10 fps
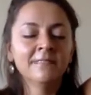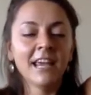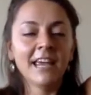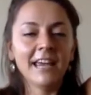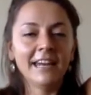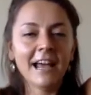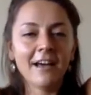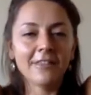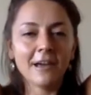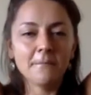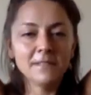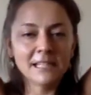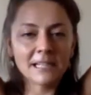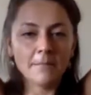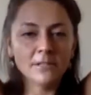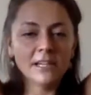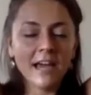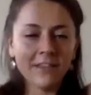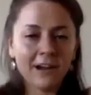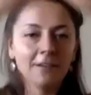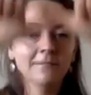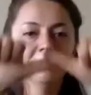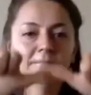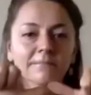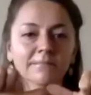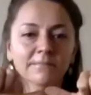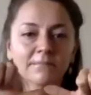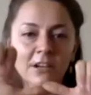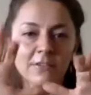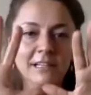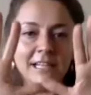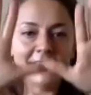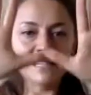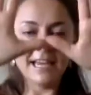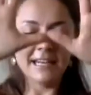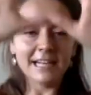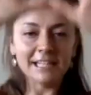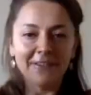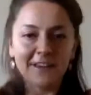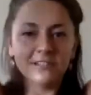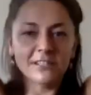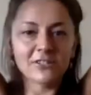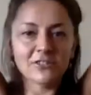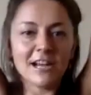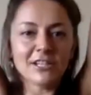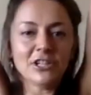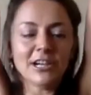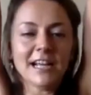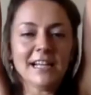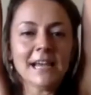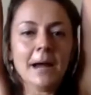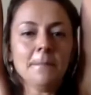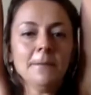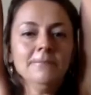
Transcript: Inhale, thumbs come together. Release the index finger, stretch your hands up.